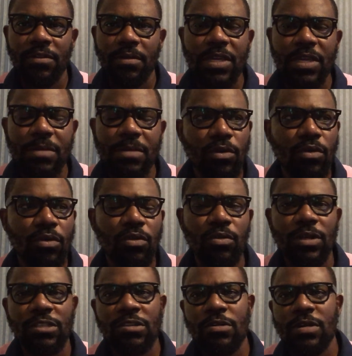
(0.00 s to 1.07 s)
people
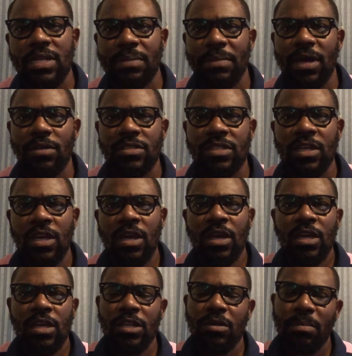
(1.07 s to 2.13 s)
who are talking about,
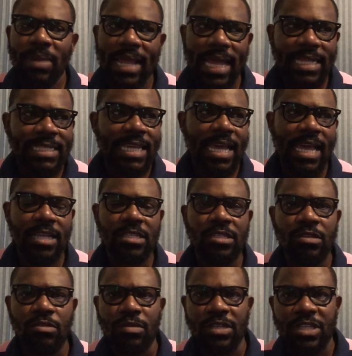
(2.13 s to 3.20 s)
black tax,
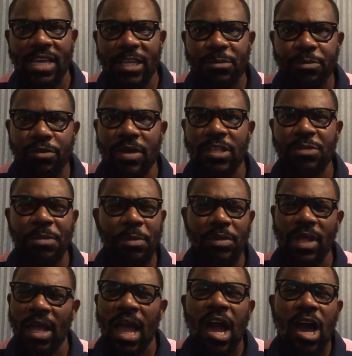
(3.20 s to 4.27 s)
who are diasporans,
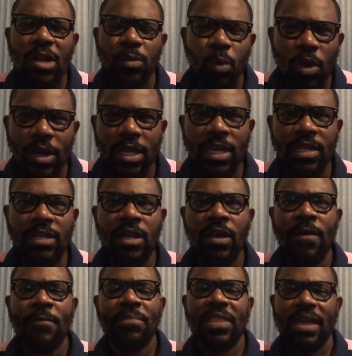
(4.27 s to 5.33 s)
people that are hardworking,
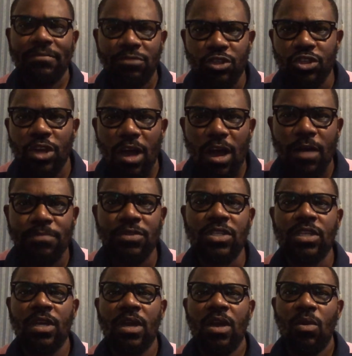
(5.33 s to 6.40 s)
they have jobs,
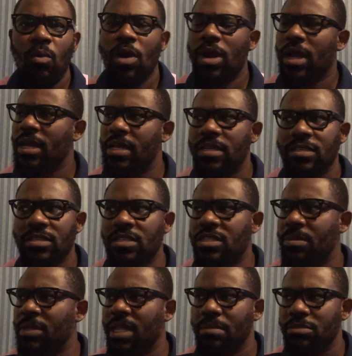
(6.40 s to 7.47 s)
workers, some
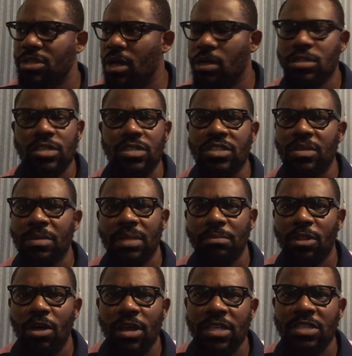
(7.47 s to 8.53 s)
of them doctors, some of them
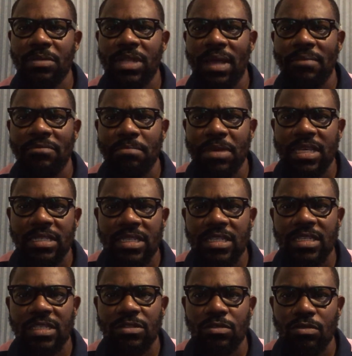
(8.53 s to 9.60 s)
lawyers, some of them have
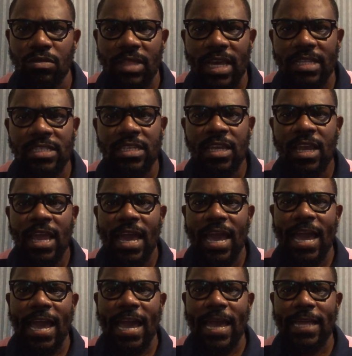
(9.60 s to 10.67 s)
businesses and all that,
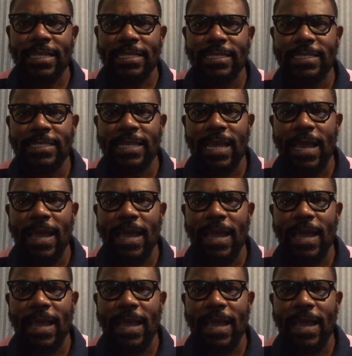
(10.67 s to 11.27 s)
and